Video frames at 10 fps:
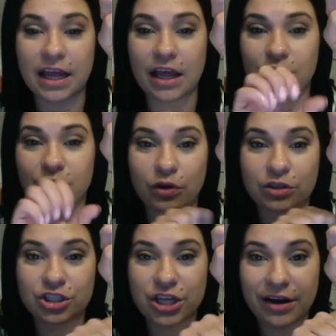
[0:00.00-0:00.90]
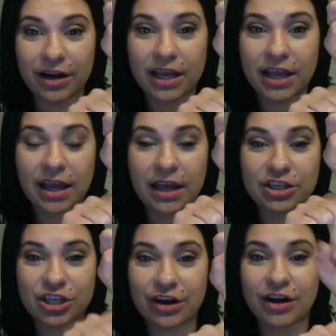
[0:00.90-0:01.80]
enrolled Charity
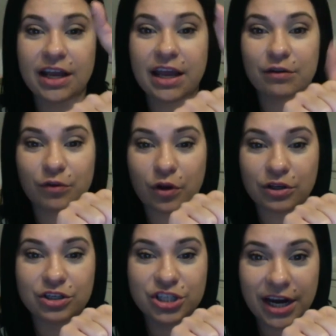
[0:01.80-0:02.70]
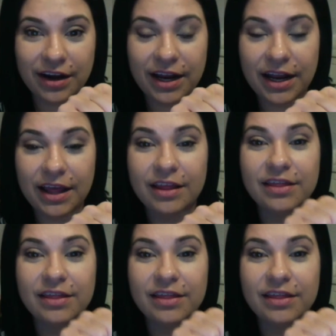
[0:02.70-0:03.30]
enrolled Jared.